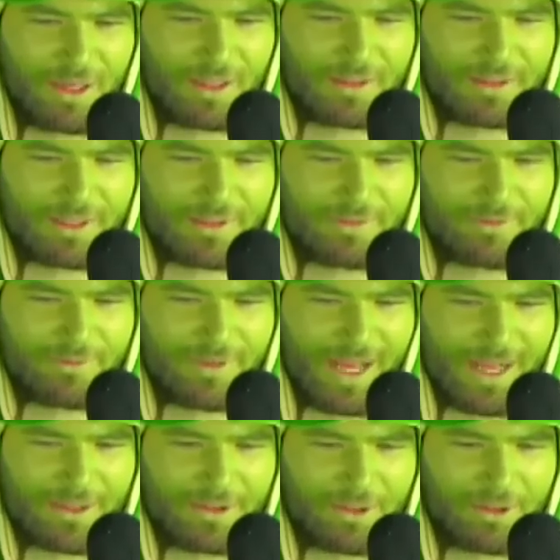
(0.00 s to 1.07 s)
ugly
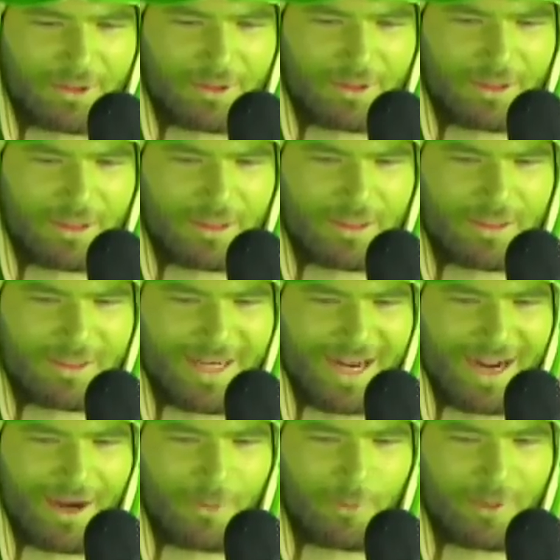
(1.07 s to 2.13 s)
factor. Now,